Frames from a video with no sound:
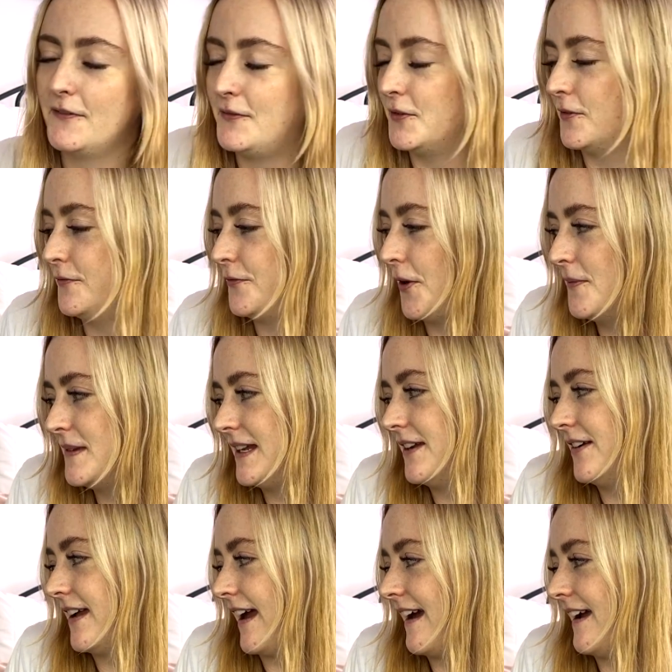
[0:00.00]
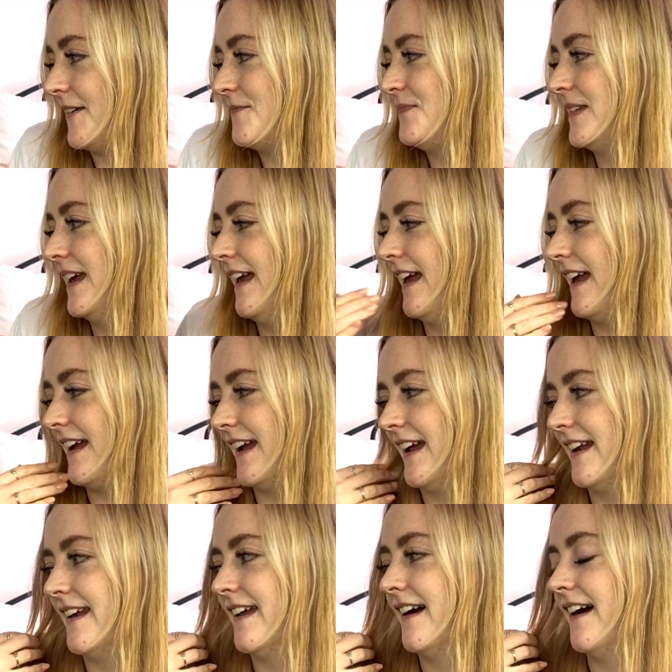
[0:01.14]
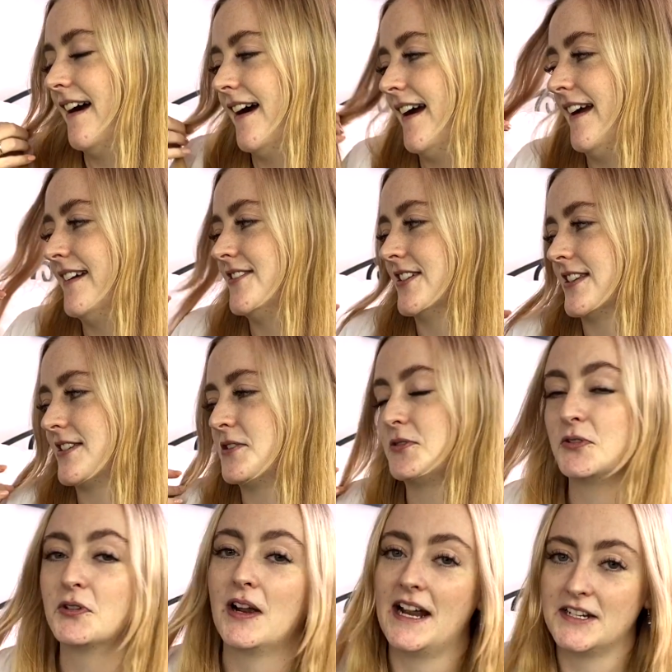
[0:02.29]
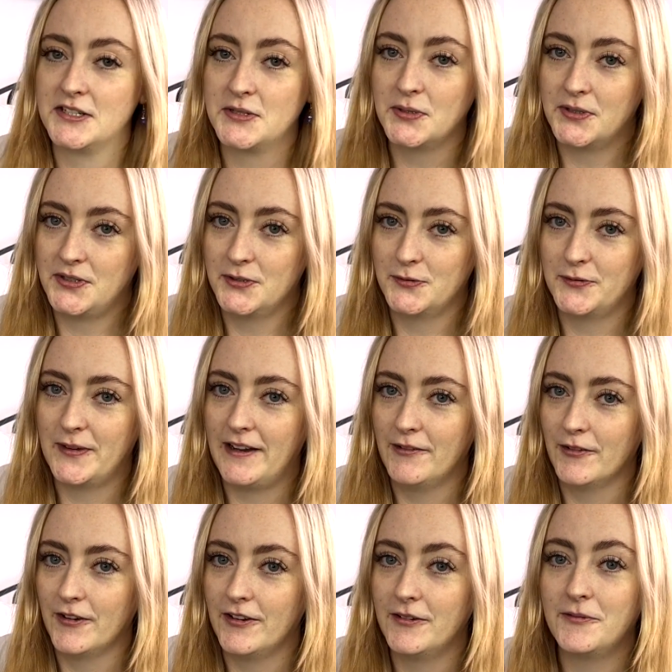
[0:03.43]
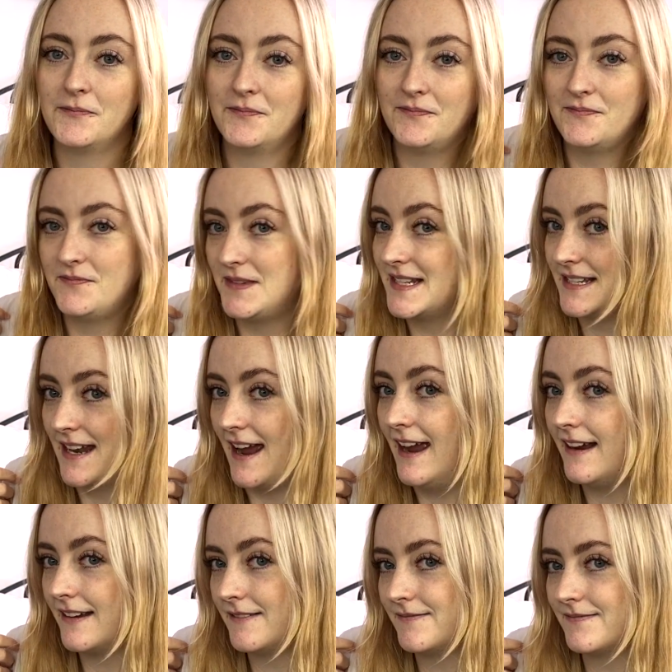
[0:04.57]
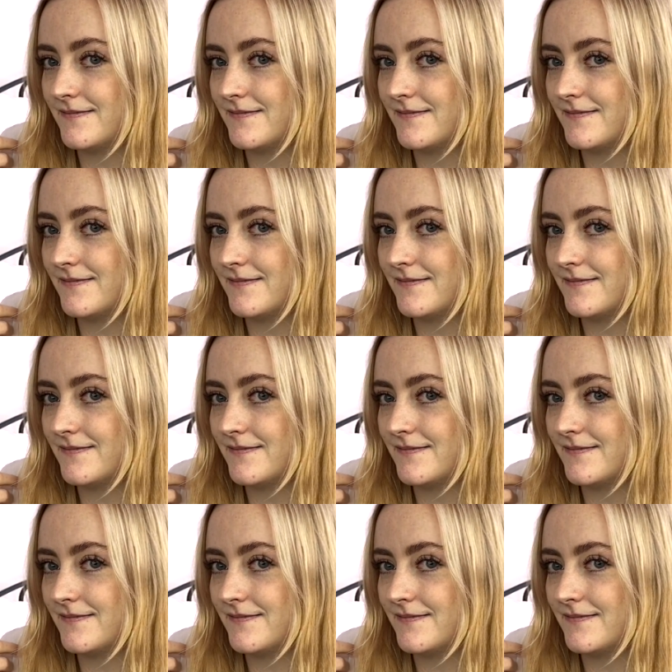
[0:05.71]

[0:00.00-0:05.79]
if you're from the UK and I just trash talked your favorite snack.